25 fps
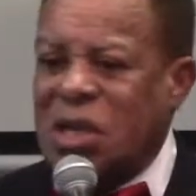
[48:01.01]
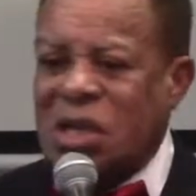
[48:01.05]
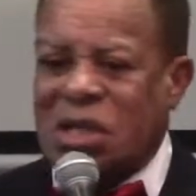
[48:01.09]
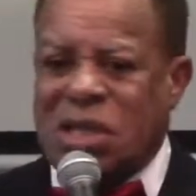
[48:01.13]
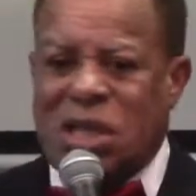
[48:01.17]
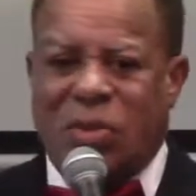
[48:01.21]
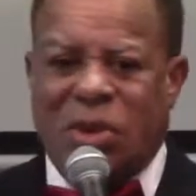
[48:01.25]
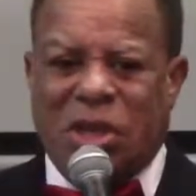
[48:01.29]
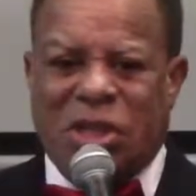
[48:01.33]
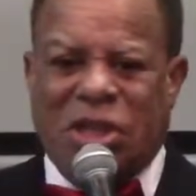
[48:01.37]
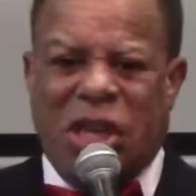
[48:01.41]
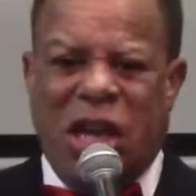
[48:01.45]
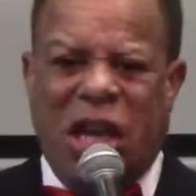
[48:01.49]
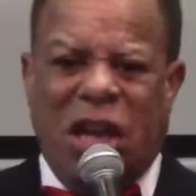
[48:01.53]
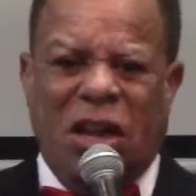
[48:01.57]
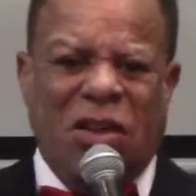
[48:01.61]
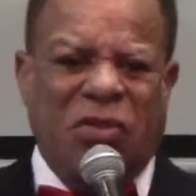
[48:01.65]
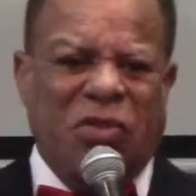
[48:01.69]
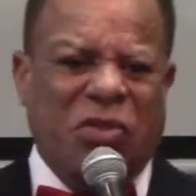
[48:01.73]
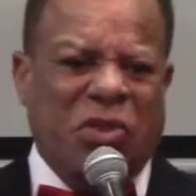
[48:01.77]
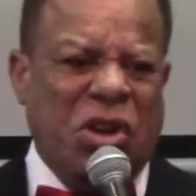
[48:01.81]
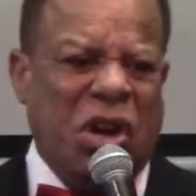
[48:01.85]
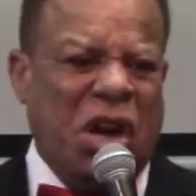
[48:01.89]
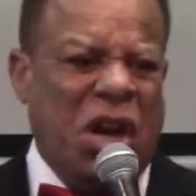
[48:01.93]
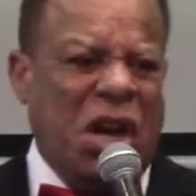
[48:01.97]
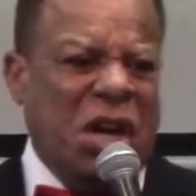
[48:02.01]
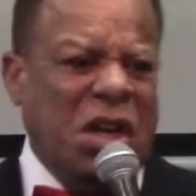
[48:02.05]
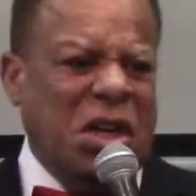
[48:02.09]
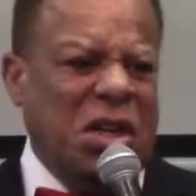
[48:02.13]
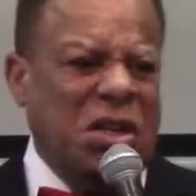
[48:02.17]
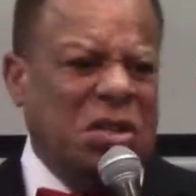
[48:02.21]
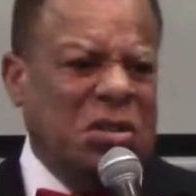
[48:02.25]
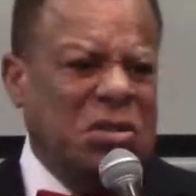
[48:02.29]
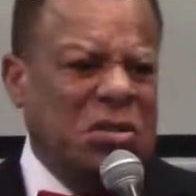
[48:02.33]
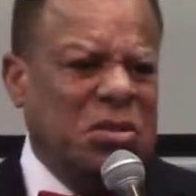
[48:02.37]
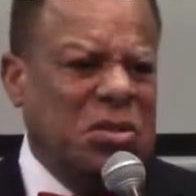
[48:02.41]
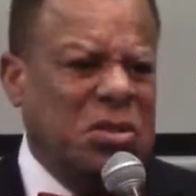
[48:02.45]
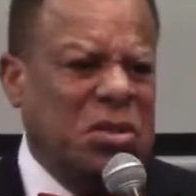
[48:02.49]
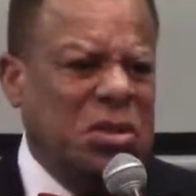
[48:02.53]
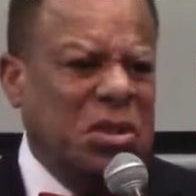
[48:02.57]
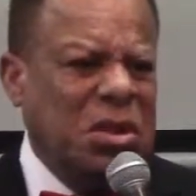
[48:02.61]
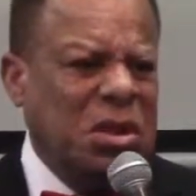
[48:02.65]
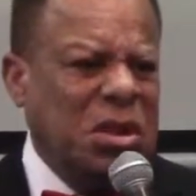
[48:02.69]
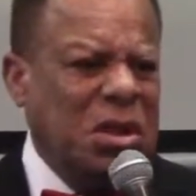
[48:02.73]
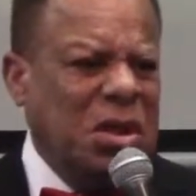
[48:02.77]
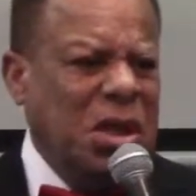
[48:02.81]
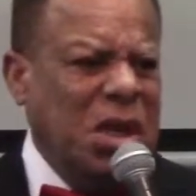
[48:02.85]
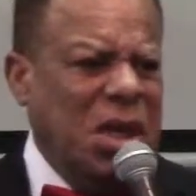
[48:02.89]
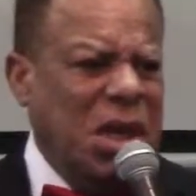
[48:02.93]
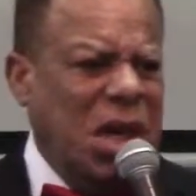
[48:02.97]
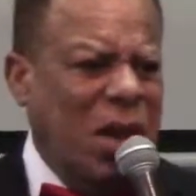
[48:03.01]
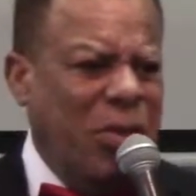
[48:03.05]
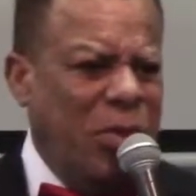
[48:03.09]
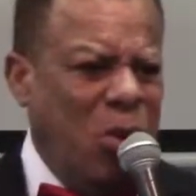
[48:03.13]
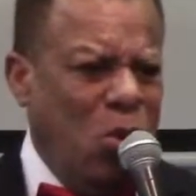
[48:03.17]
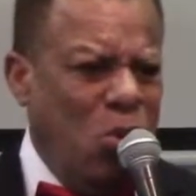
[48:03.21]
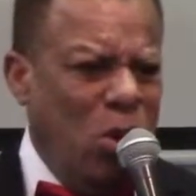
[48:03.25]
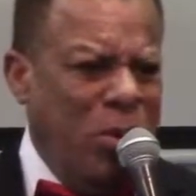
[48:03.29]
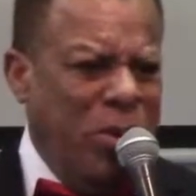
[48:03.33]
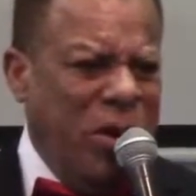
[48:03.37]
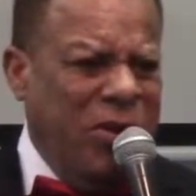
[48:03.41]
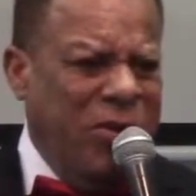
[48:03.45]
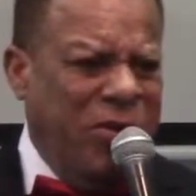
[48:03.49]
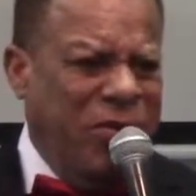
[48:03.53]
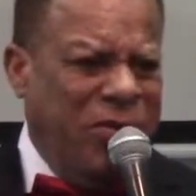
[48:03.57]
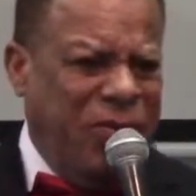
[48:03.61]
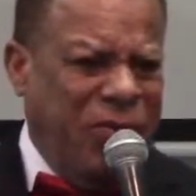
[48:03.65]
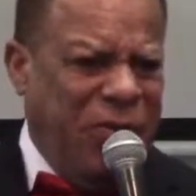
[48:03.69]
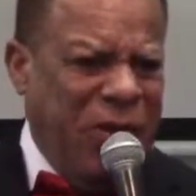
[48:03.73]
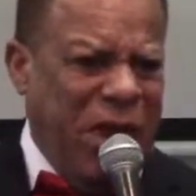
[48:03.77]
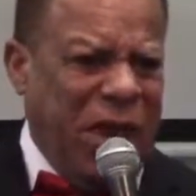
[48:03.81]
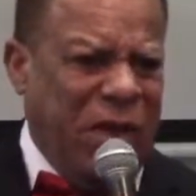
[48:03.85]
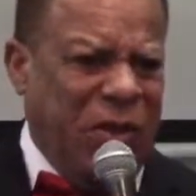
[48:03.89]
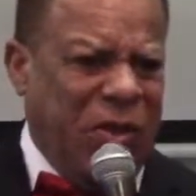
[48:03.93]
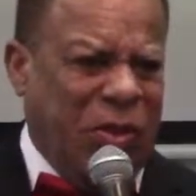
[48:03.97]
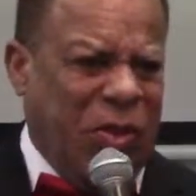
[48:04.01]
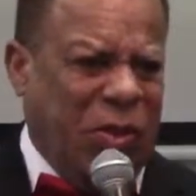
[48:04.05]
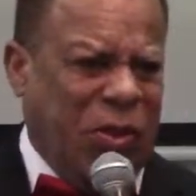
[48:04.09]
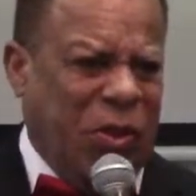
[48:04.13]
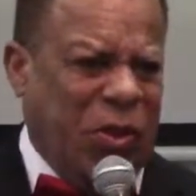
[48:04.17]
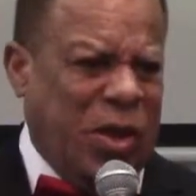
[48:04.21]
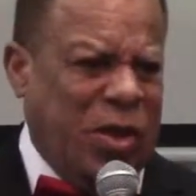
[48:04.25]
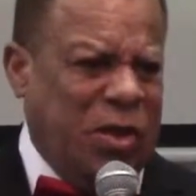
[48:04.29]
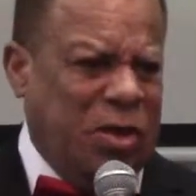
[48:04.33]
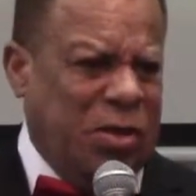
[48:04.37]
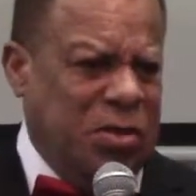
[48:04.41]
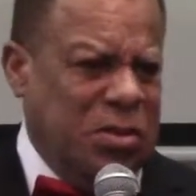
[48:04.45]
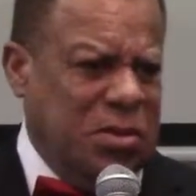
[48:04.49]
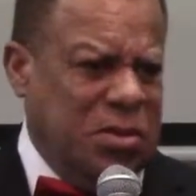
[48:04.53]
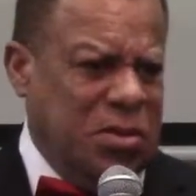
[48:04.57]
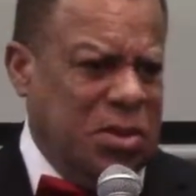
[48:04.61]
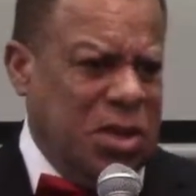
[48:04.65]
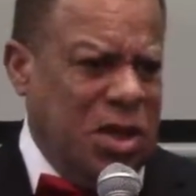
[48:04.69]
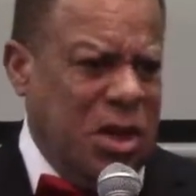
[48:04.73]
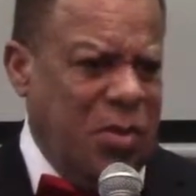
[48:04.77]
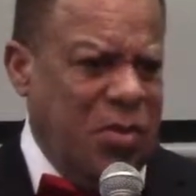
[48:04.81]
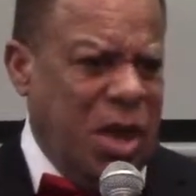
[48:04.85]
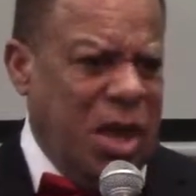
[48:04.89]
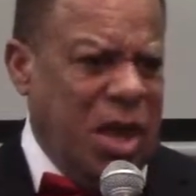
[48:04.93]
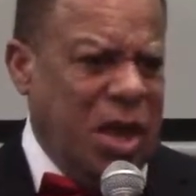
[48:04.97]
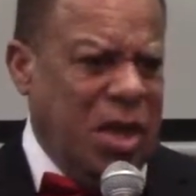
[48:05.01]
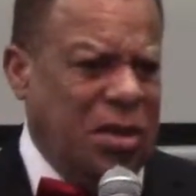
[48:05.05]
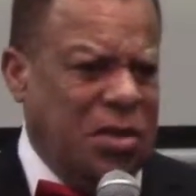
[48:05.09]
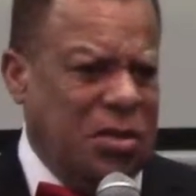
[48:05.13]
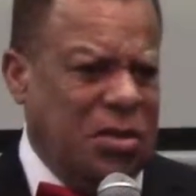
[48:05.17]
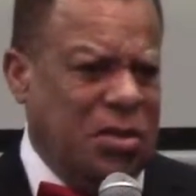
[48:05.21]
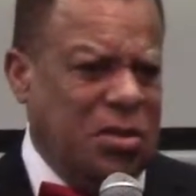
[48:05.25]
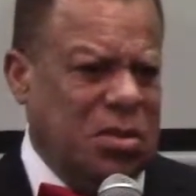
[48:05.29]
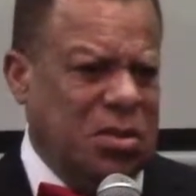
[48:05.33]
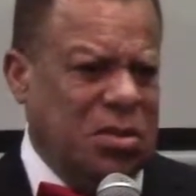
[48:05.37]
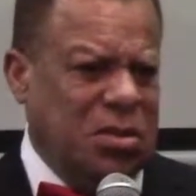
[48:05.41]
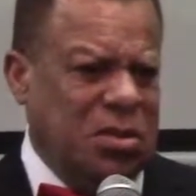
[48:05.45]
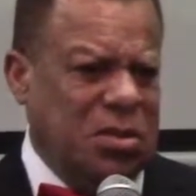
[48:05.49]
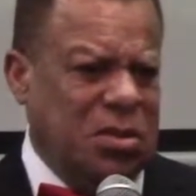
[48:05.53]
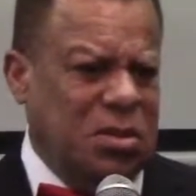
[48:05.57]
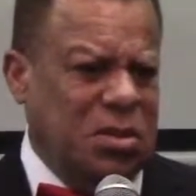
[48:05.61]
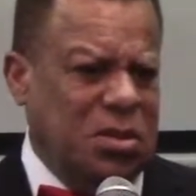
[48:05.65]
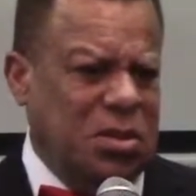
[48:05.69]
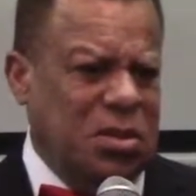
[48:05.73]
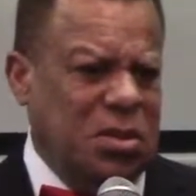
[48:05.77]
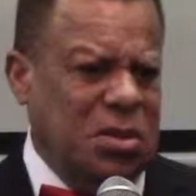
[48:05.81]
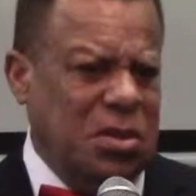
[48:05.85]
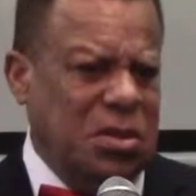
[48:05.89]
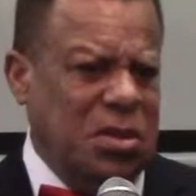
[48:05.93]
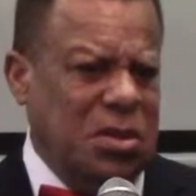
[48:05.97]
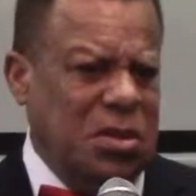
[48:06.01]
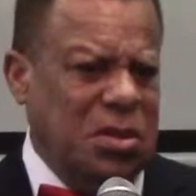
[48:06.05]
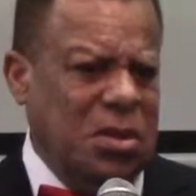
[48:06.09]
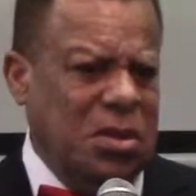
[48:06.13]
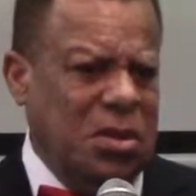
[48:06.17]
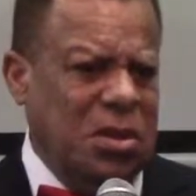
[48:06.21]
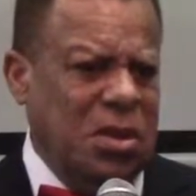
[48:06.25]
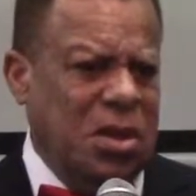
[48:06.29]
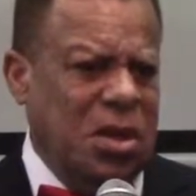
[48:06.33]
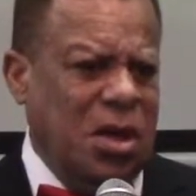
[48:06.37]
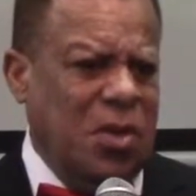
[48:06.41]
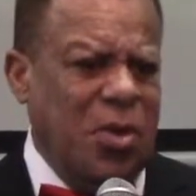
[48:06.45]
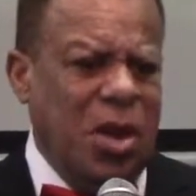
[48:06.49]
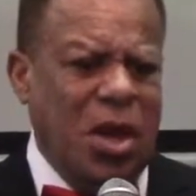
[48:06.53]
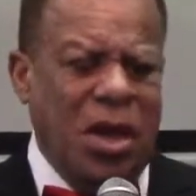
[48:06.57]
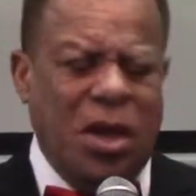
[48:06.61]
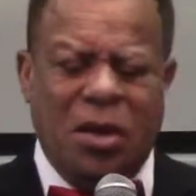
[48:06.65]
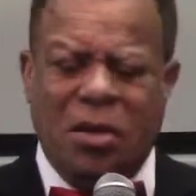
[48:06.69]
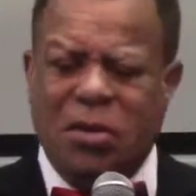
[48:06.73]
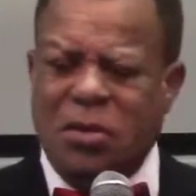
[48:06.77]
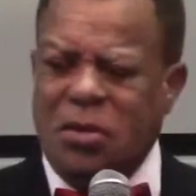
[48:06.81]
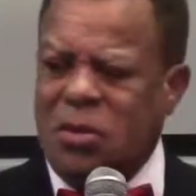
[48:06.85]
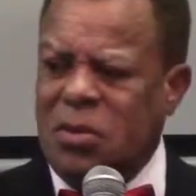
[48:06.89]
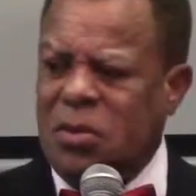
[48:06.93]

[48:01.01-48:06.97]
Because I'm a child of God. Come on. I'm a woman of faith. Amen. Amen.